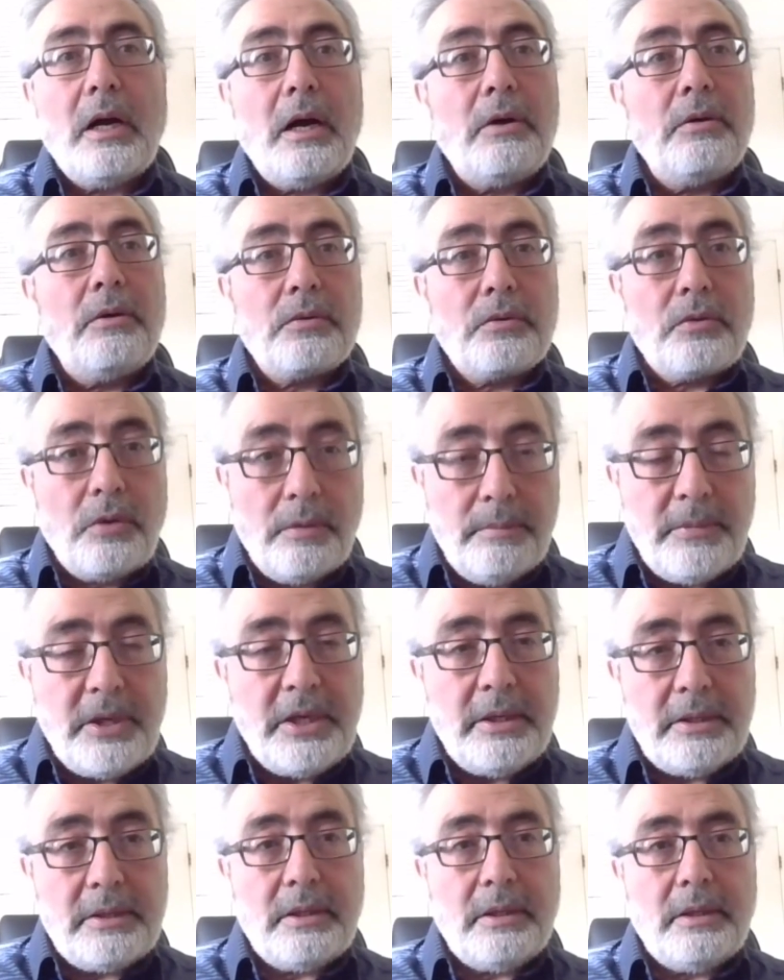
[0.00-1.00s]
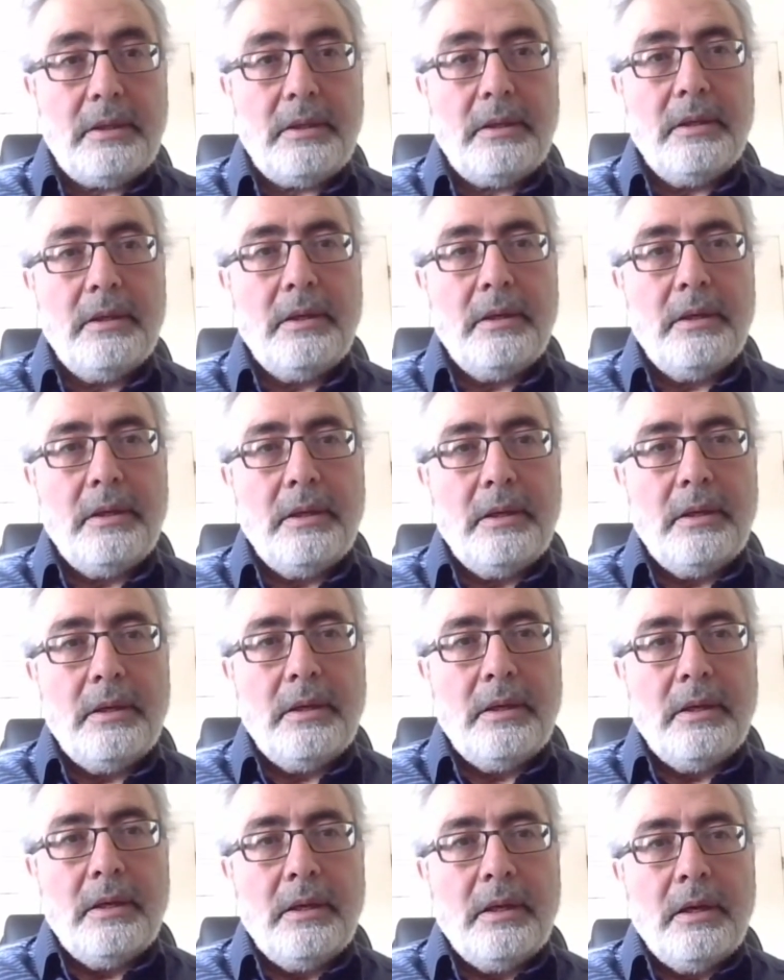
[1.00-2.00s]
our community
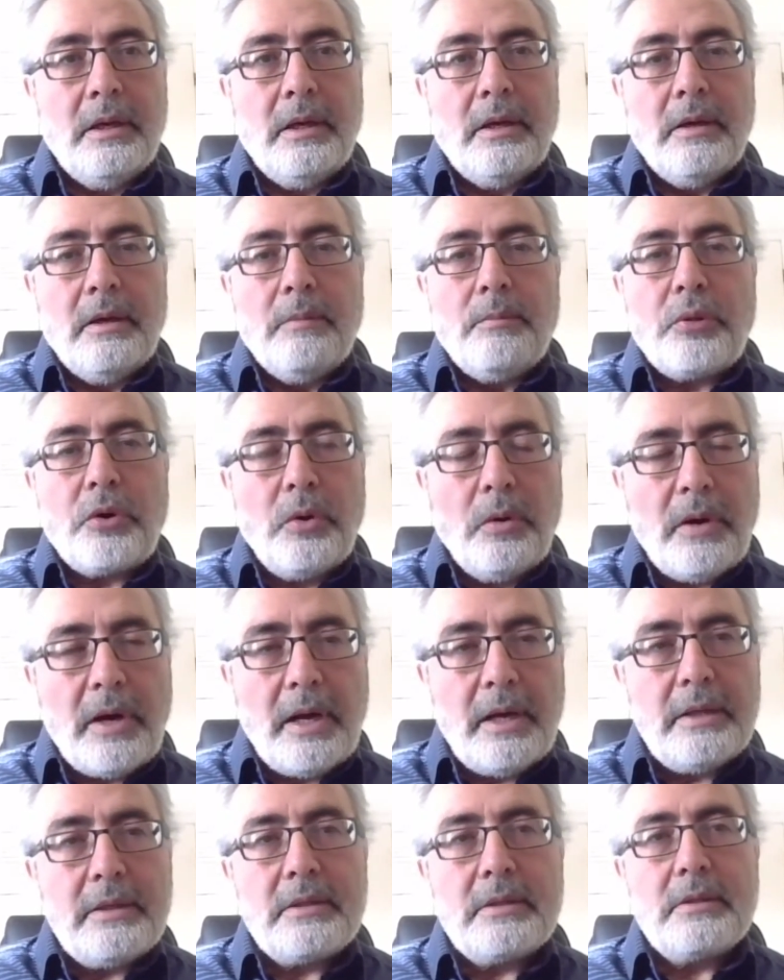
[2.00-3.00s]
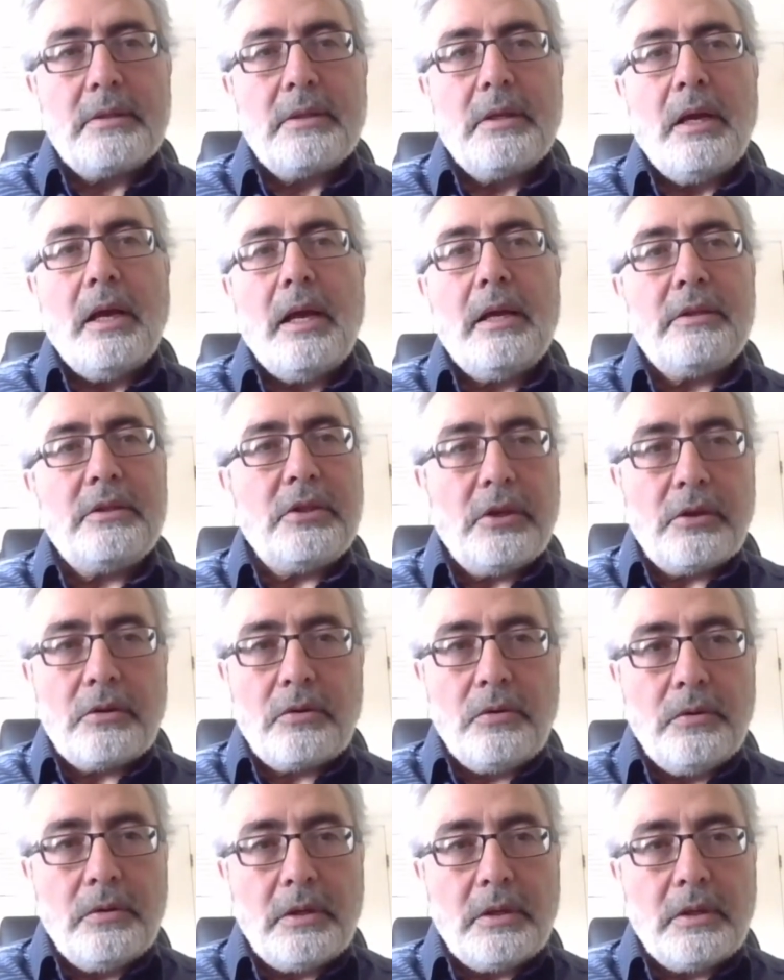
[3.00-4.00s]
provides a
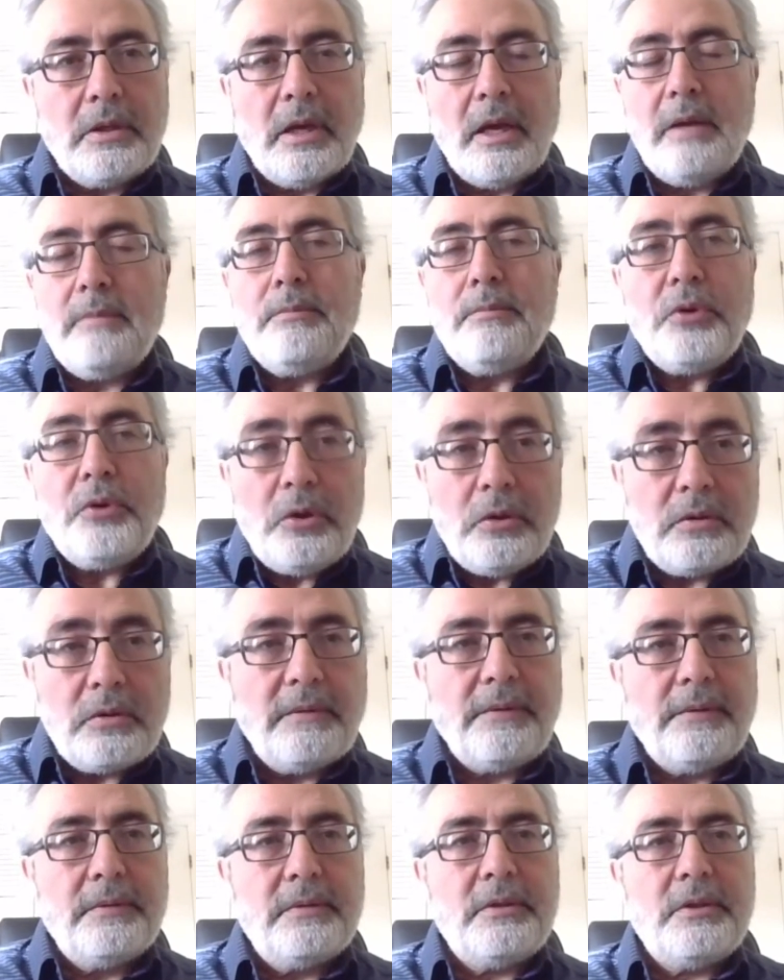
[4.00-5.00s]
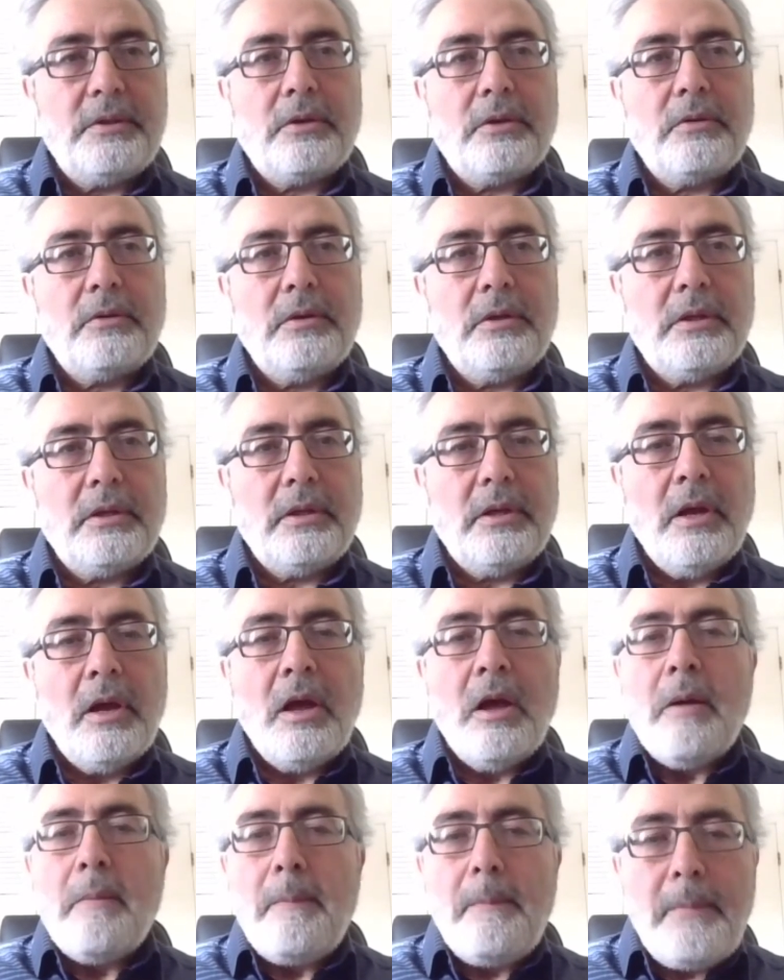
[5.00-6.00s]
security, and beautiful security.
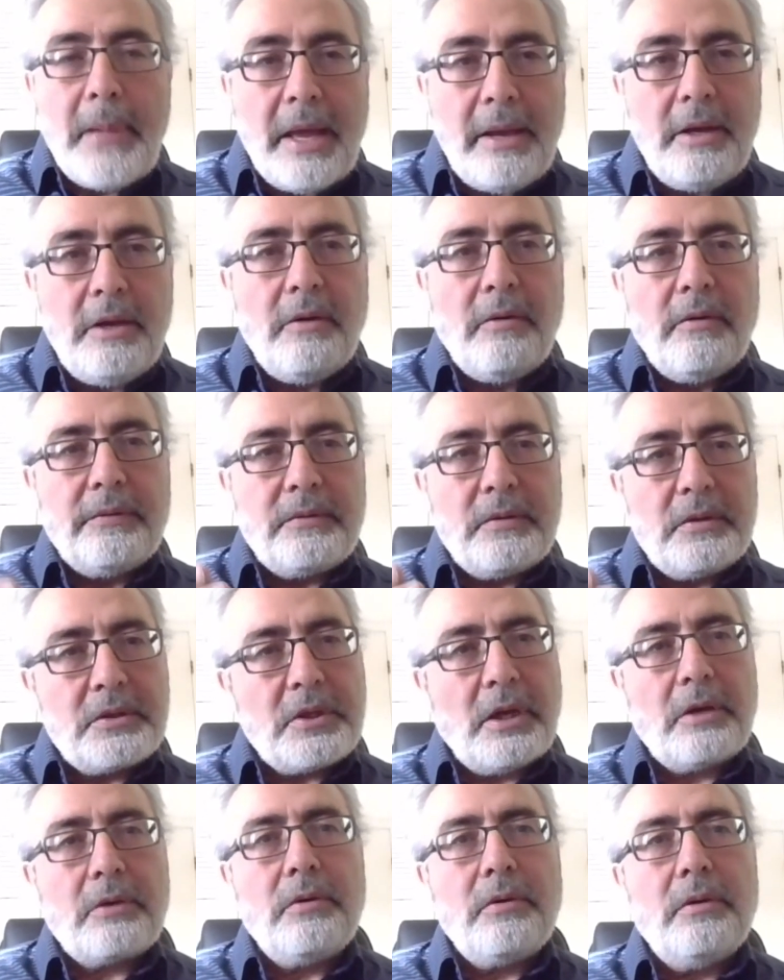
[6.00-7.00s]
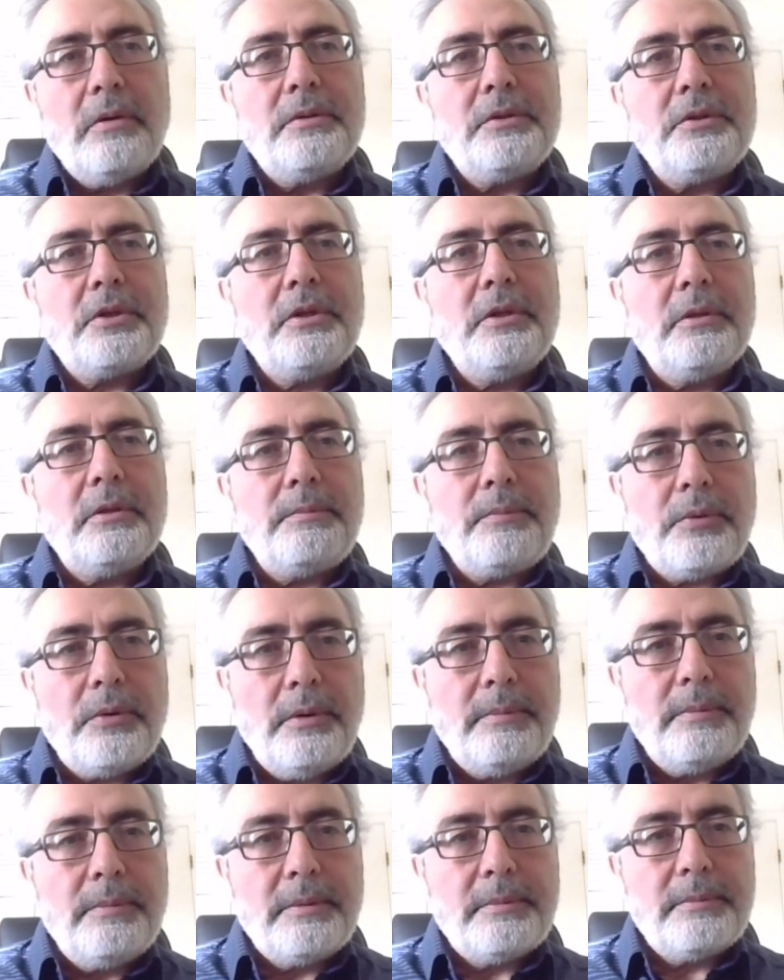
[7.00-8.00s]
Many of the psychological
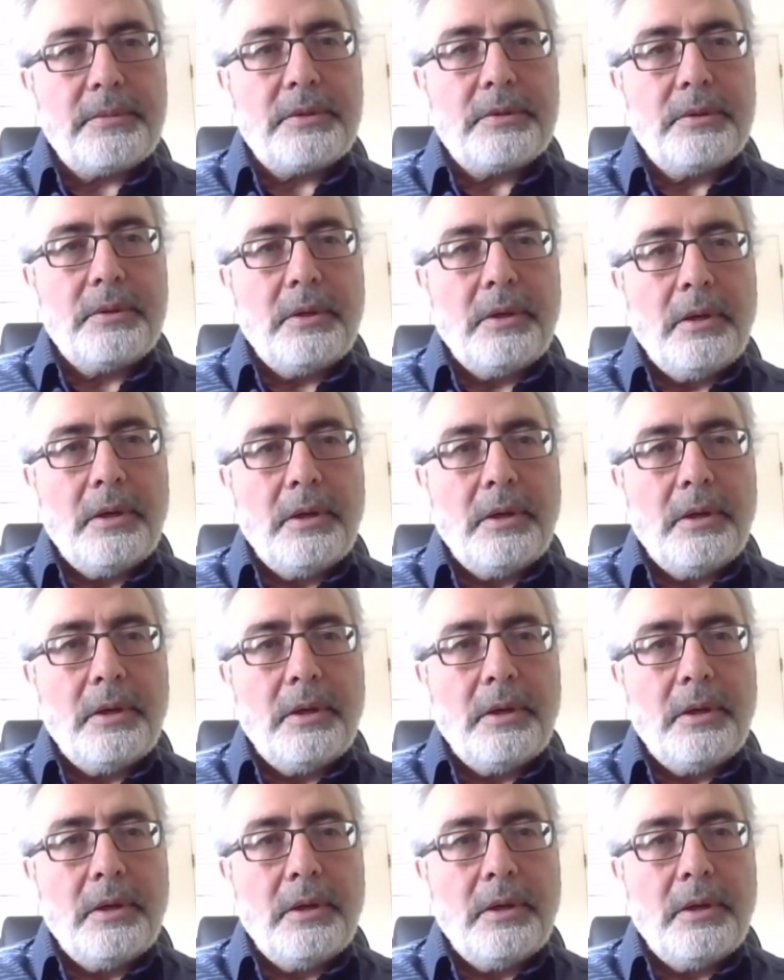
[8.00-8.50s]
problems